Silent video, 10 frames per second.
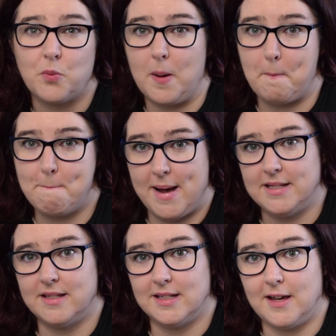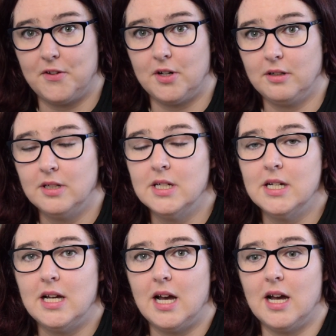went best together,
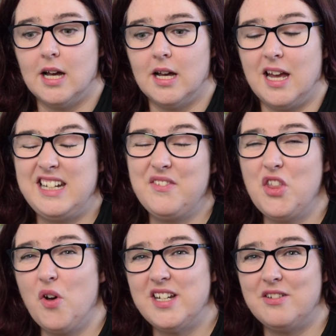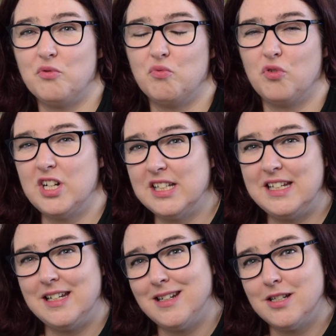and even though I didn't really
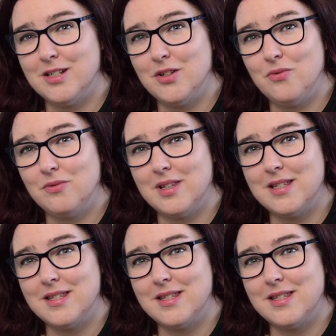needed to do this